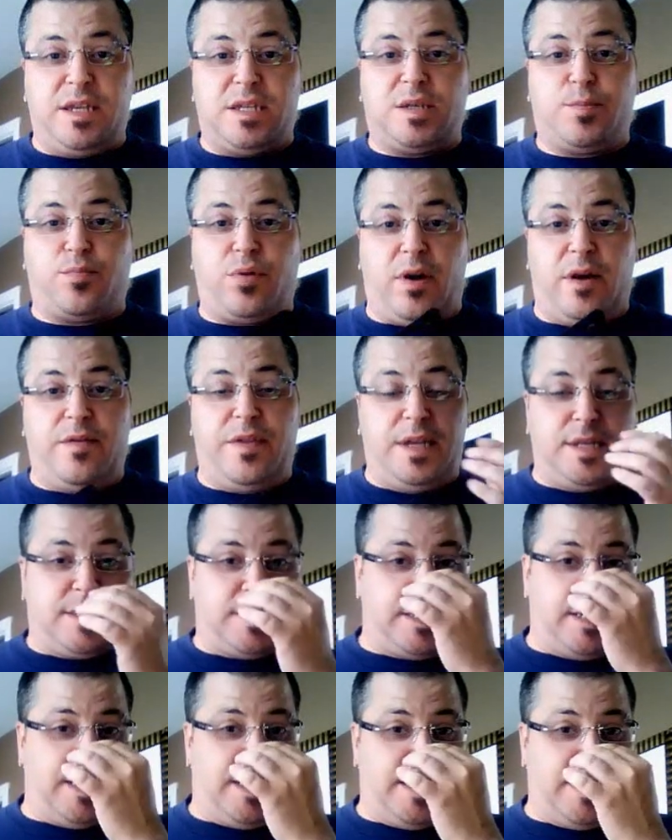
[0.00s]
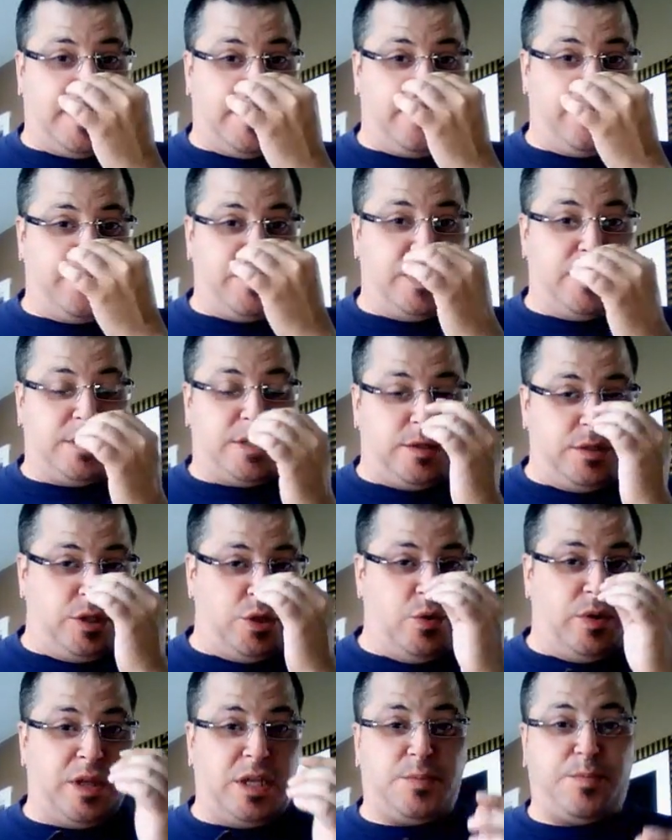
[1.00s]
this this uh, this
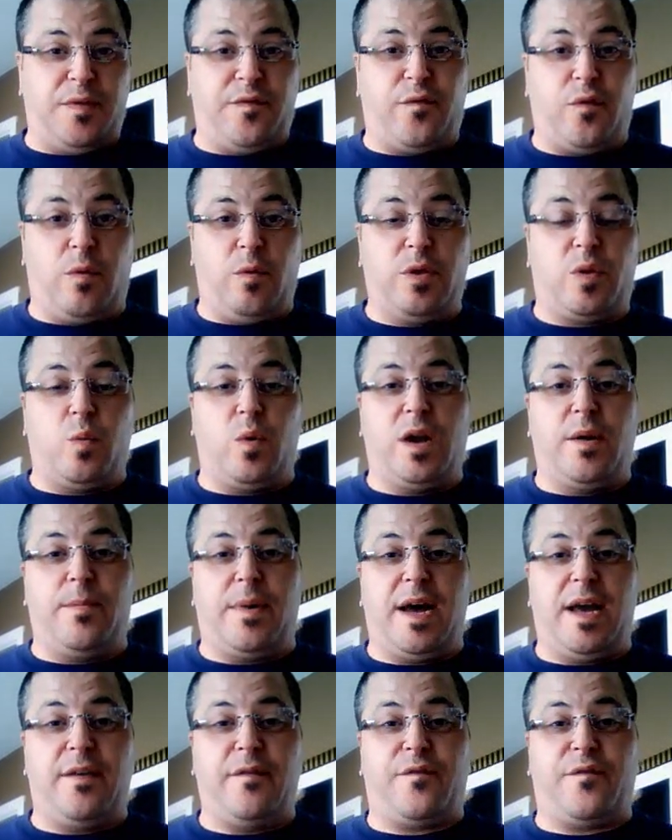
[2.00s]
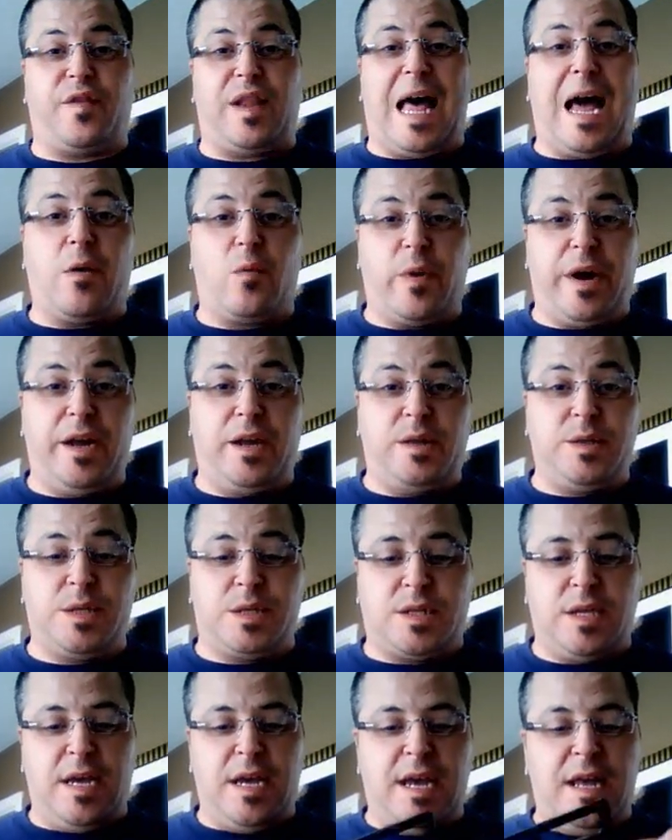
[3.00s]
doing this before with one of my flat
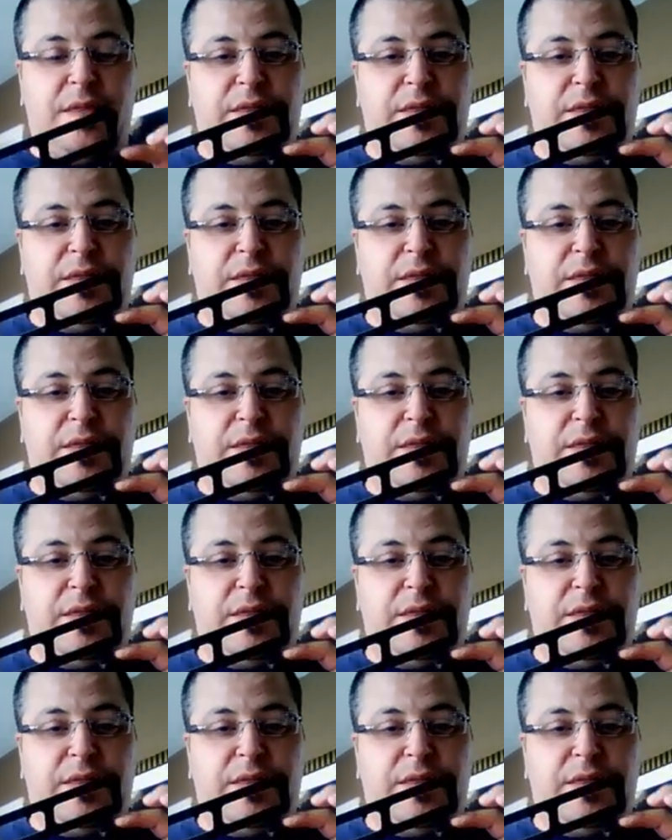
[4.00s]
rails